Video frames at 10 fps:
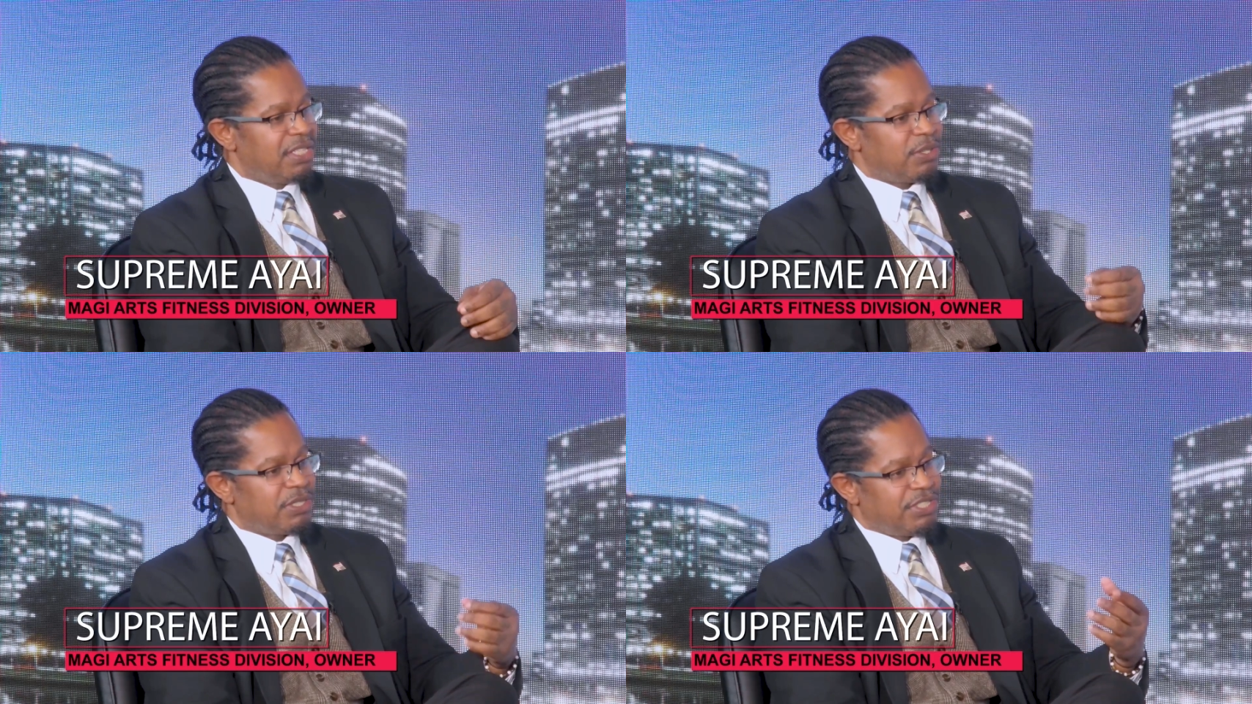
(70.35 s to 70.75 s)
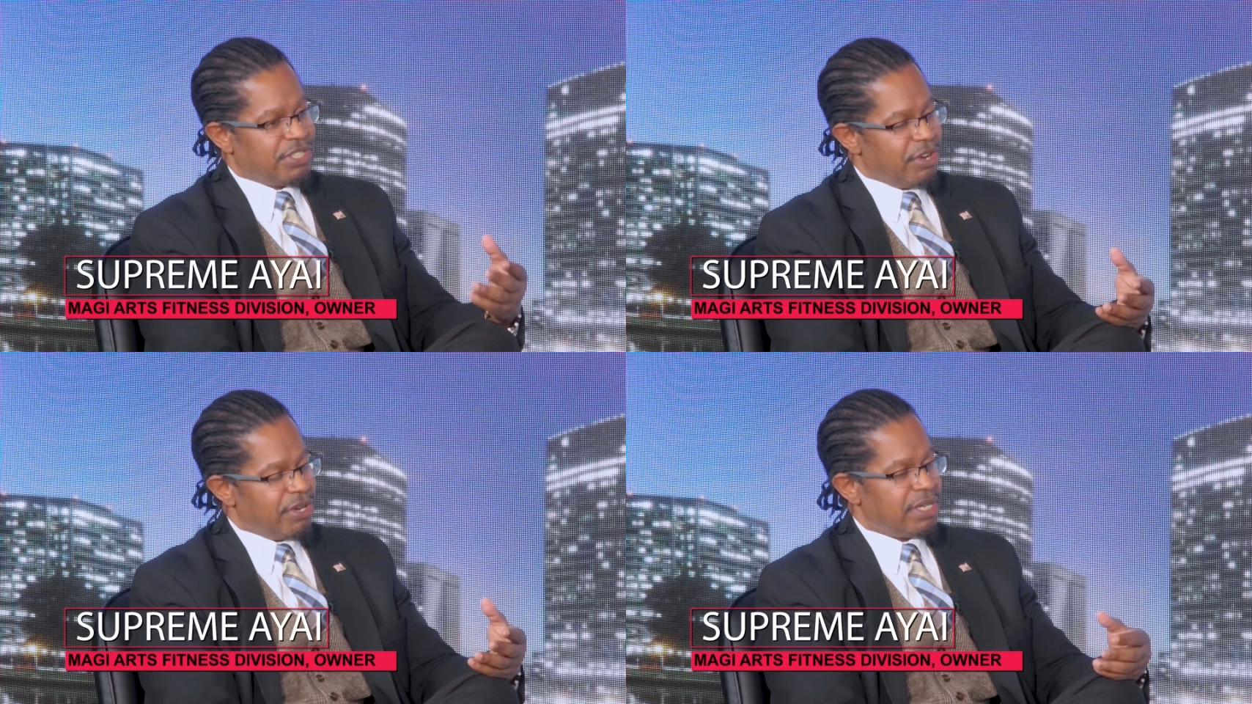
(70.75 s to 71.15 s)
So it's a
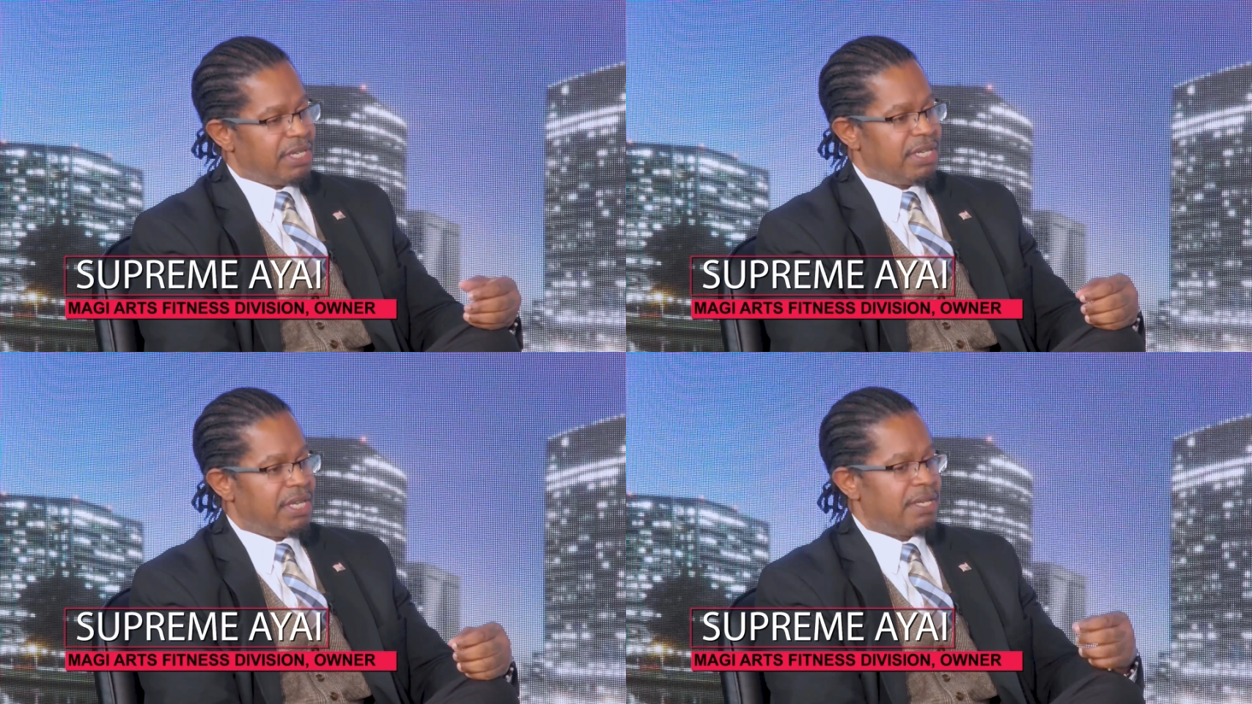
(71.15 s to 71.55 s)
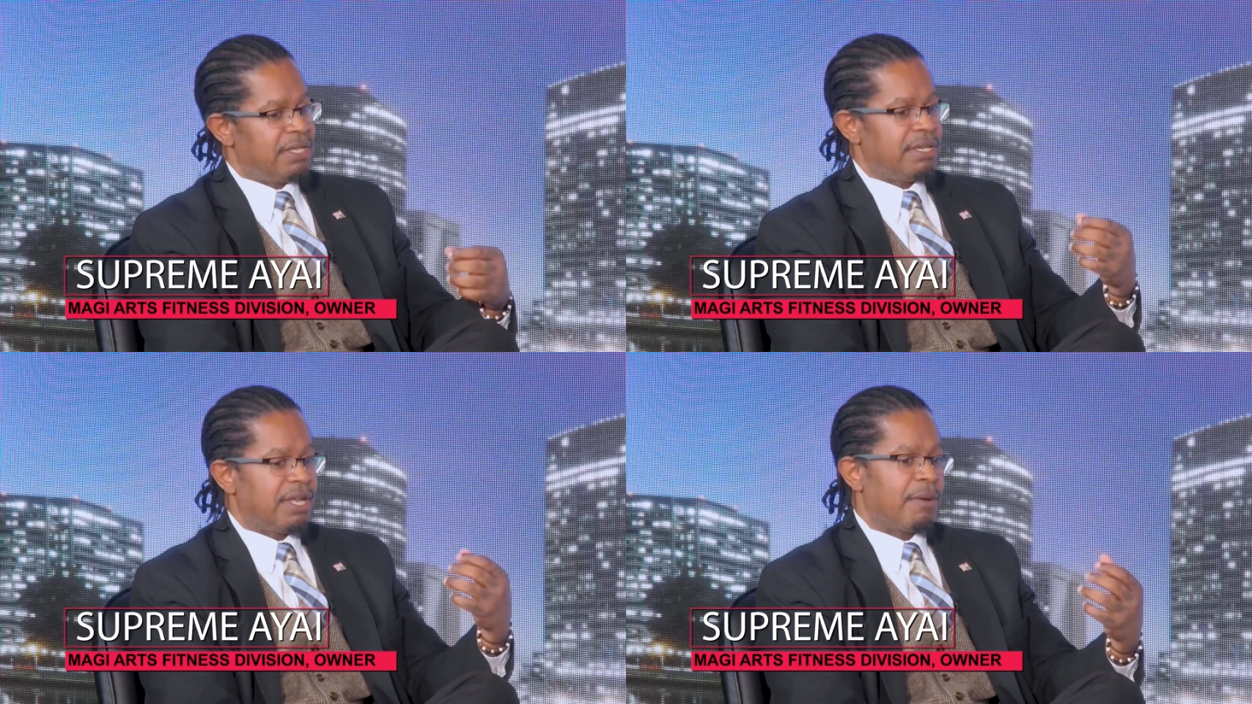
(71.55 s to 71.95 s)
charity,
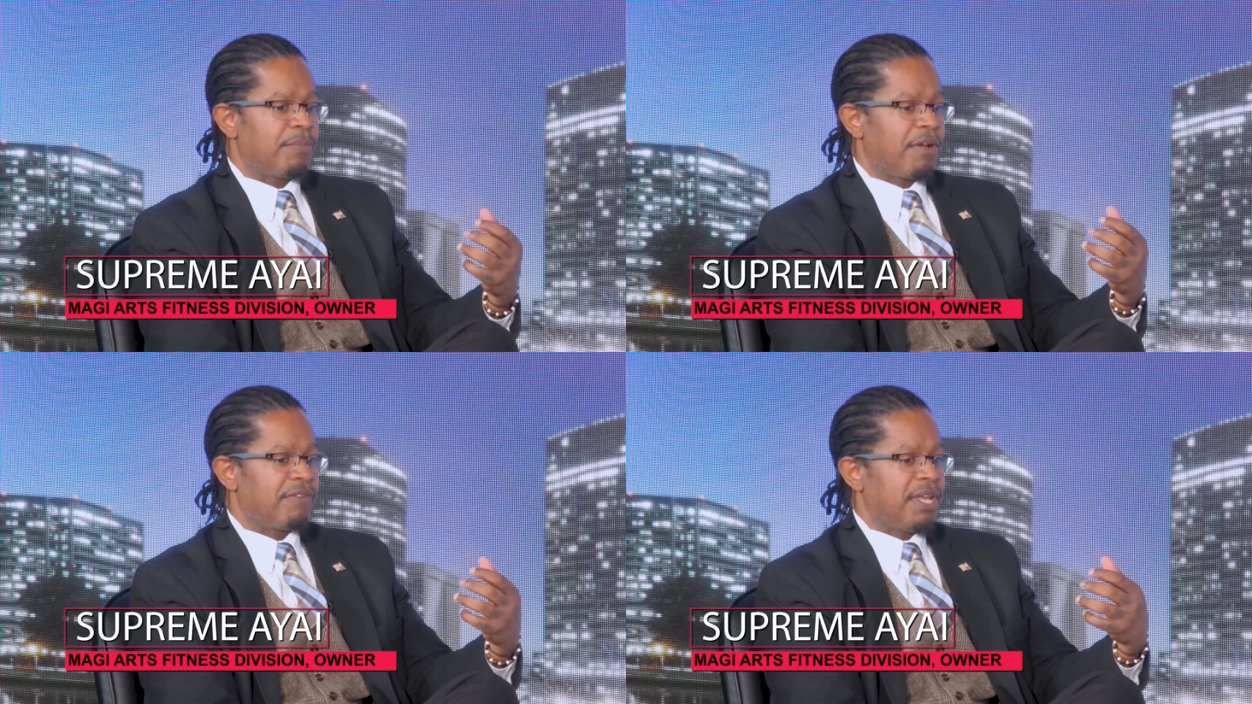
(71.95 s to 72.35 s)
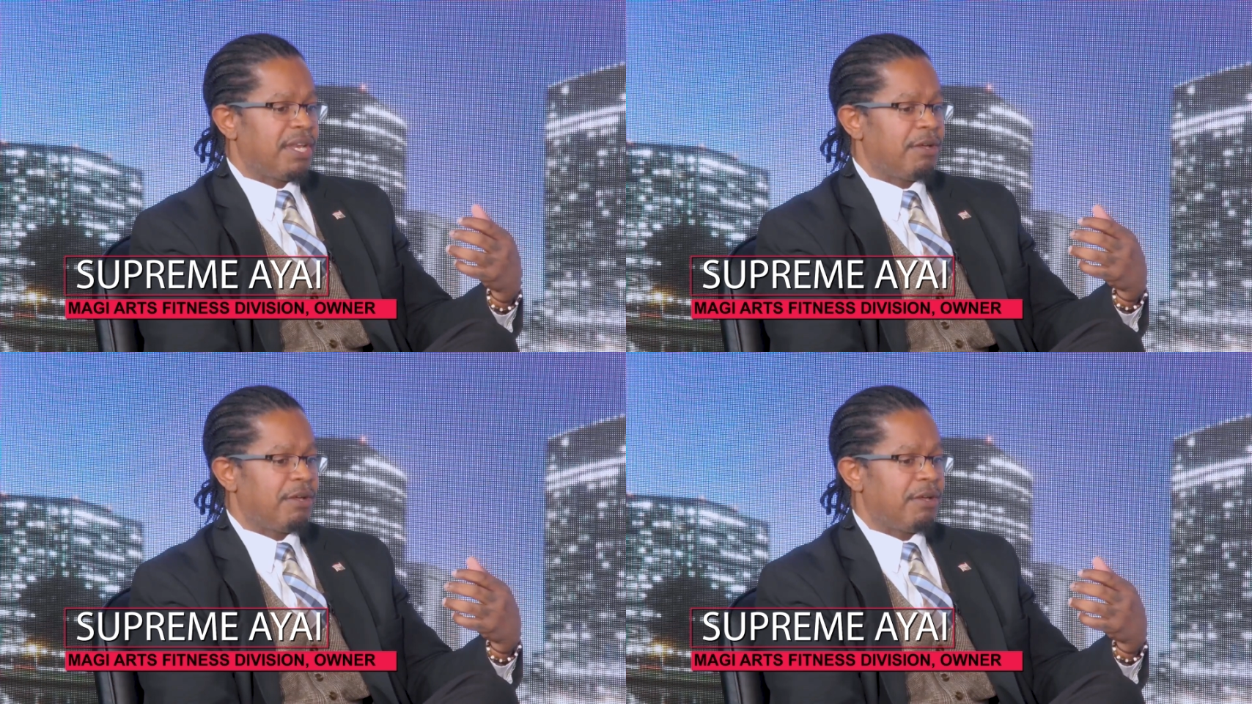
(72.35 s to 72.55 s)
a nonprofit that